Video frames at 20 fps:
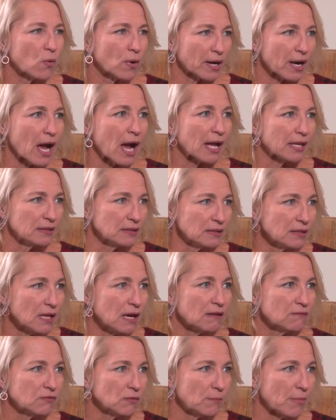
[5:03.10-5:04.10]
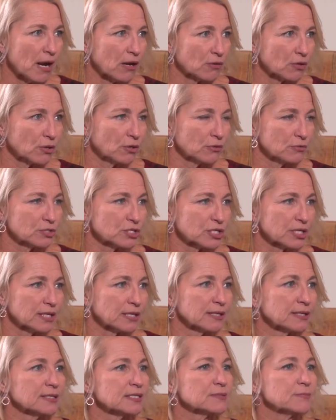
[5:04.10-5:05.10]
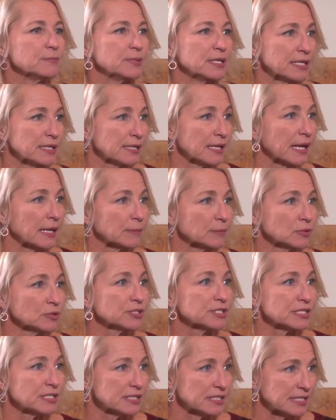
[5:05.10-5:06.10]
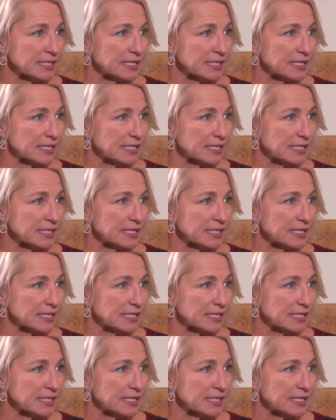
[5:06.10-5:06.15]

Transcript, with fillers: What I love about coaching is being able to